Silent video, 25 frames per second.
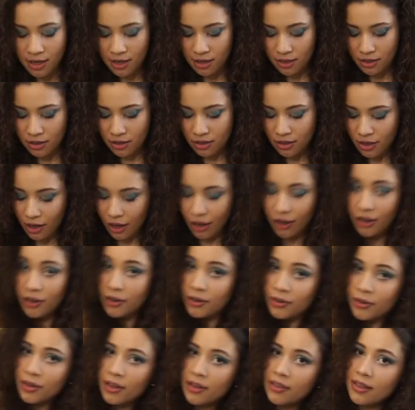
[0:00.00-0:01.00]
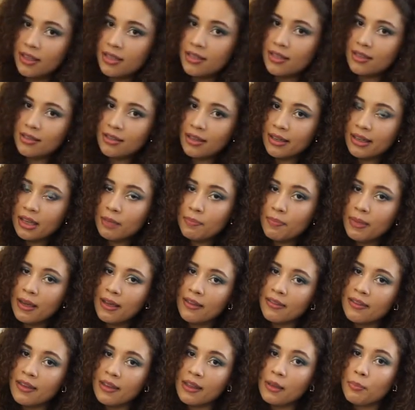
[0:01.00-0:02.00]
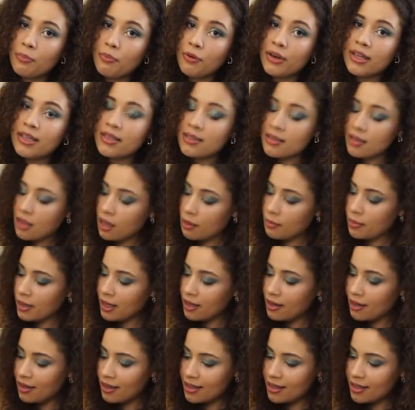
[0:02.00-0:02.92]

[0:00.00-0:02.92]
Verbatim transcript: So this is like the big thing, the prints come in.